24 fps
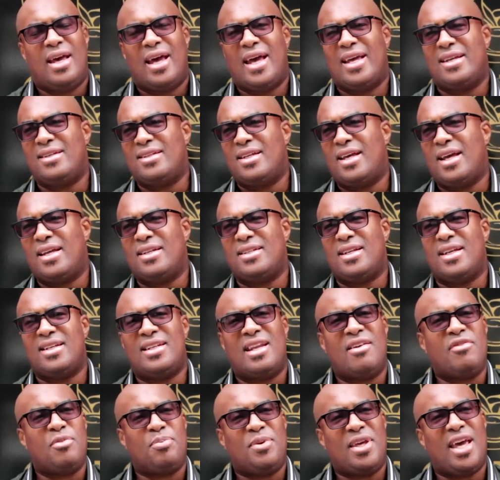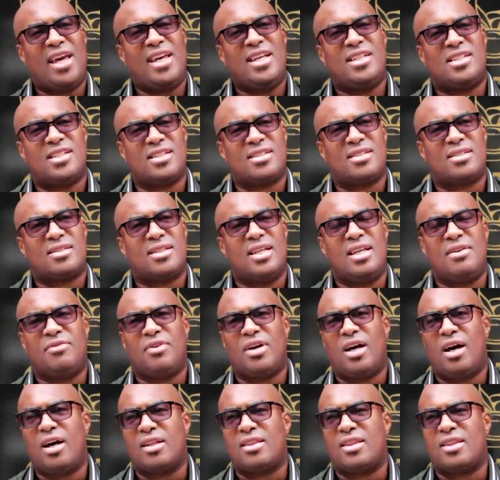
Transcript: and, and, and never be ageist either.